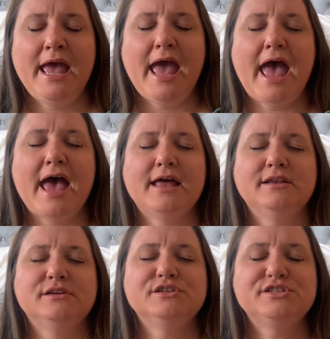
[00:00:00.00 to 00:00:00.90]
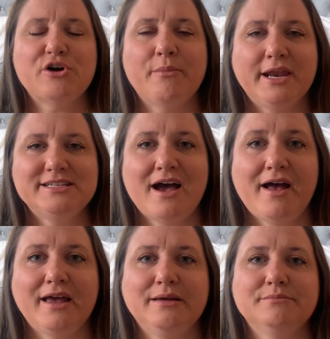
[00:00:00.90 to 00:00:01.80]
And so many
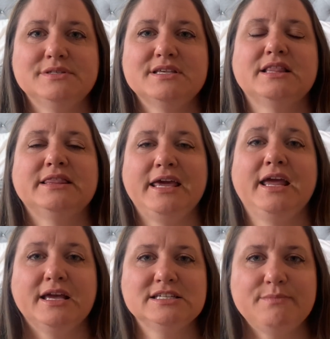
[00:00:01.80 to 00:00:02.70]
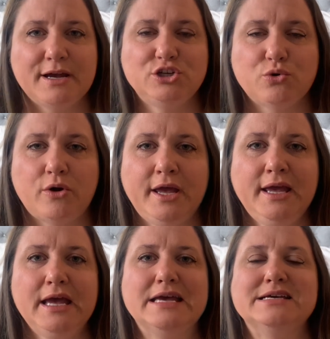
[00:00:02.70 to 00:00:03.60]
times leaning into my
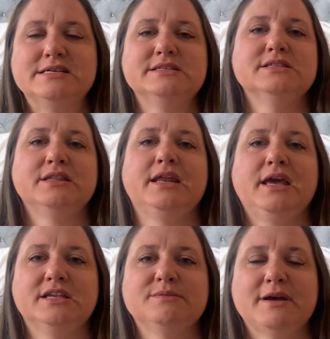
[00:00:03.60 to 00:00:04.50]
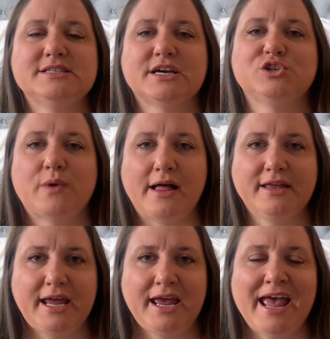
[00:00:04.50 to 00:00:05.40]
joy is leaning into my
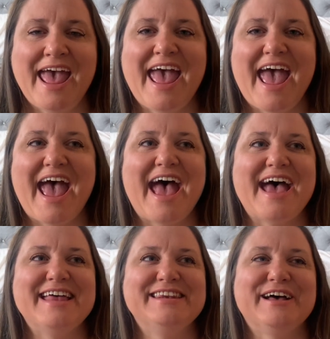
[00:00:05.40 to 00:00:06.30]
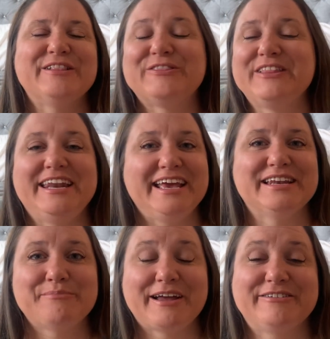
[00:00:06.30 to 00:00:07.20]
sexuality and leaning
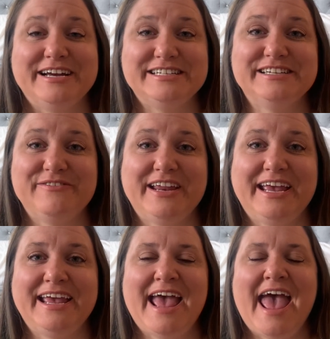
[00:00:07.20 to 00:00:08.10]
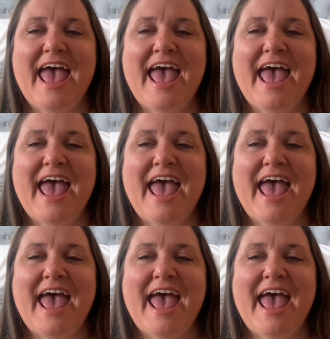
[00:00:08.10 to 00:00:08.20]
into my creativity.